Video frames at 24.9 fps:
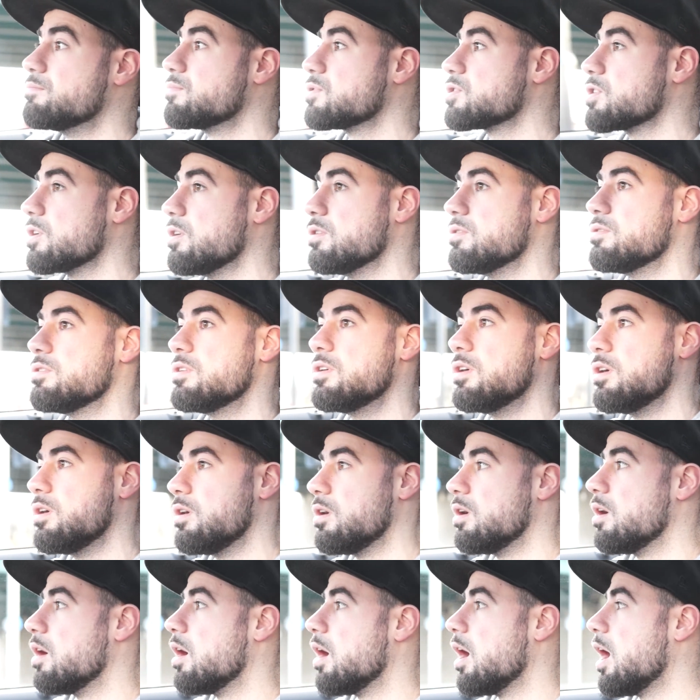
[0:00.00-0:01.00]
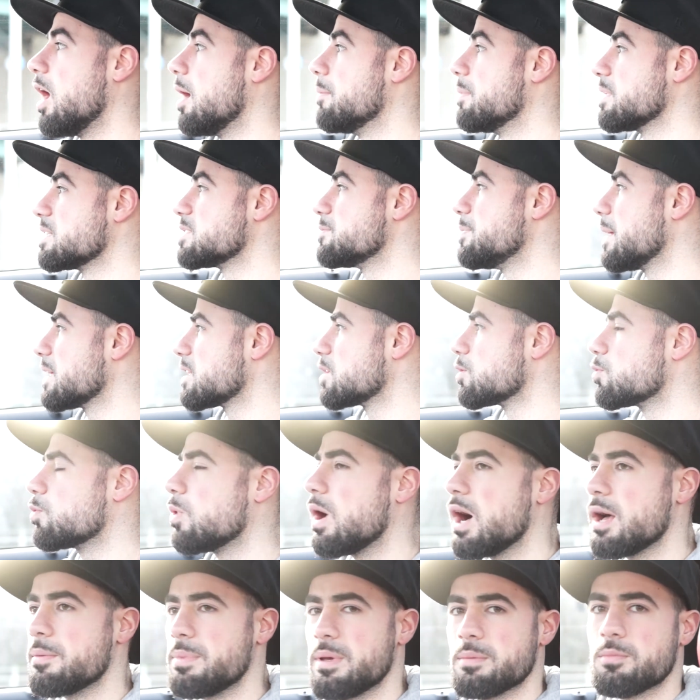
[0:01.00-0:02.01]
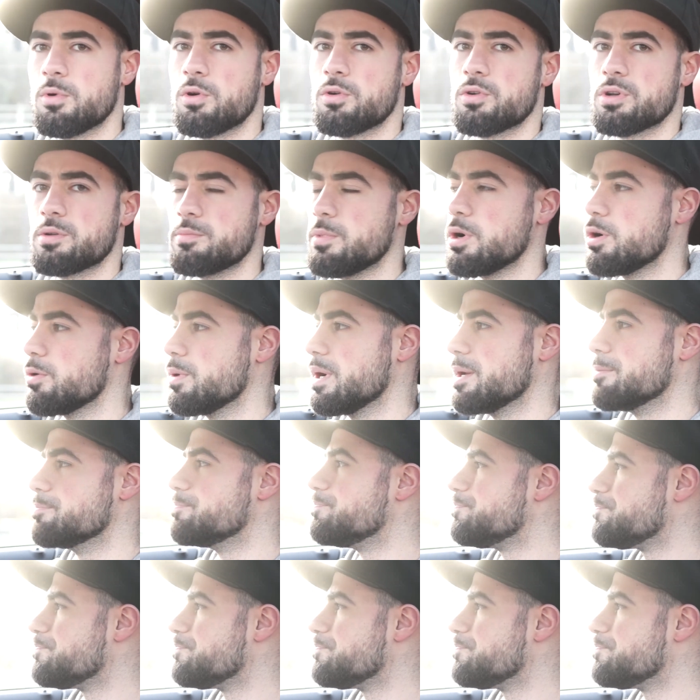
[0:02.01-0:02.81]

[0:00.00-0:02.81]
so I'm expecting quite a bit more on the motorway.